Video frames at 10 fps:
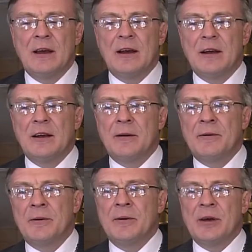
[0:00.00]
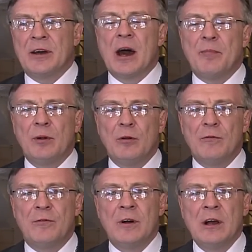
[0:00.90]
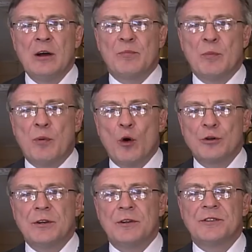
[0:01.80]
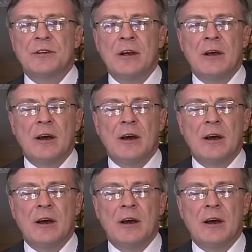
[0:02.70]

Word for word: uh, a couple of proposals